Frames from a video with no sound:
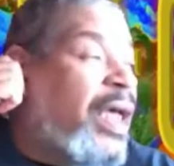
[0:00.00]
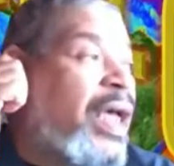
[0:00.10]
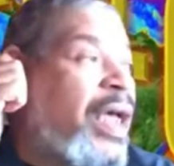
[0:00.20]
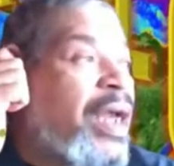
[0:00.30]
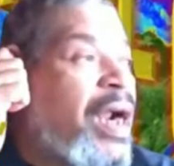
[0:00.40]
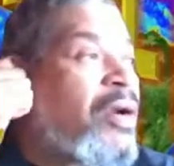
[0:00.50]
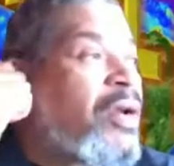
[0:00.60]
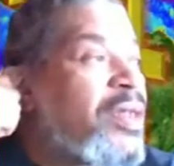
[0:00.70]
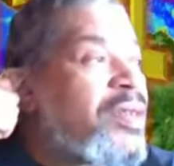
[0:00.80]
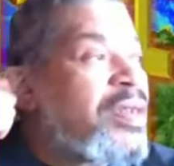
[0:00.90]
And our
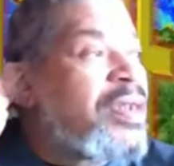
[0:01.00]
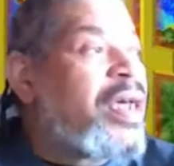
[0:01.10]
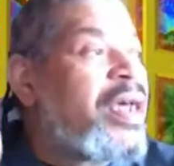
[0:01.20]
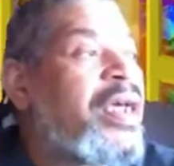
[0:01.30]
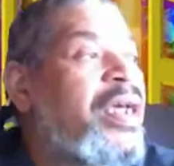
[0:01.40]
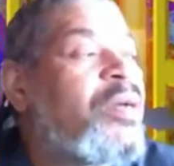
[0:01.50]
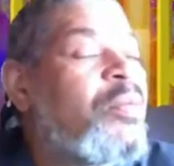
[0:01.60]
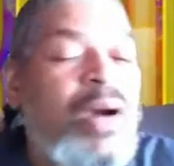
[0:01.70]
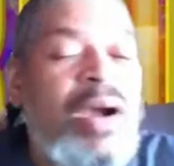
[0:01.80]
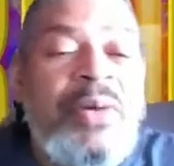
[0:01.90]
lesson today
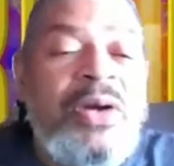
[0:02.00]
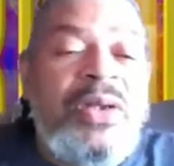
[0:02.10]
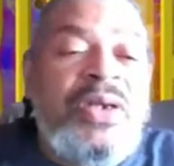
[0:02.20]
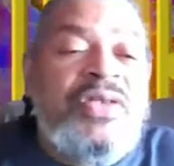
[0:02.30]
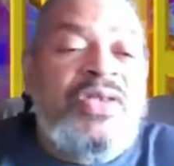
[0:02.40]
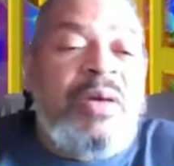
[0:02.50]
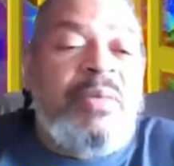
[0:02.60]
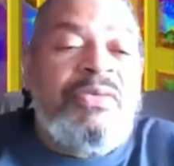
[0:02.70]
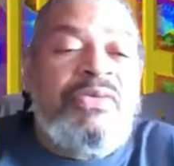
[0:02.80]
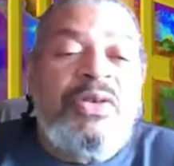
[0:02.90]
primarily is
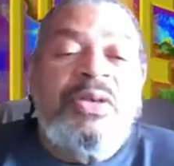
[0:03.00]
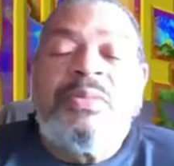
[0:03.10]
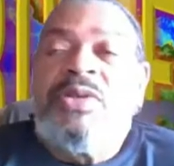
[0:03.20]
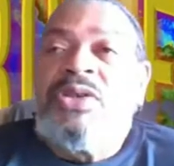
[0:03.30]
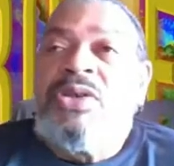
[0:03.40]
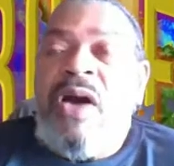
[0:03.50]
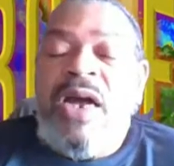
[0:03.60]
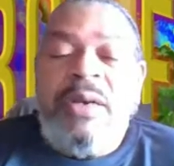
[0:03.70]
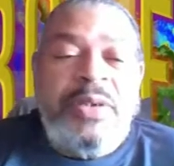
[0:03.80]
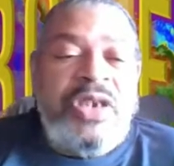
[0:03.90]
coming from
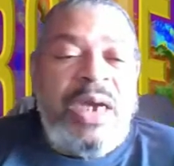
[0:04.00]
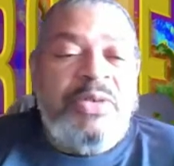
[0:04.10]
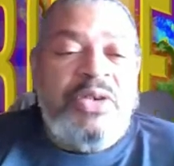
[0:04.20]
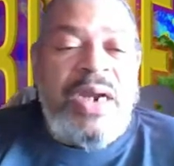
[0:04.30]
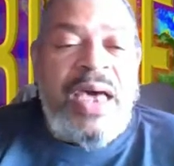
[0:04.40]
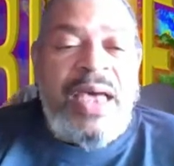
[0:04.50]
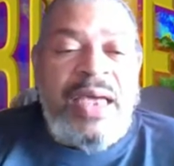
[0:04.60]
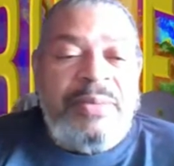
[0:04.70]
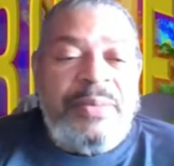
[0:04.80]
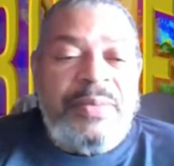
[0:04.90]
Deuteronomy chapter
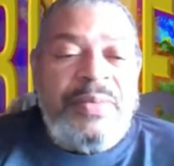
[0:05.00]
9.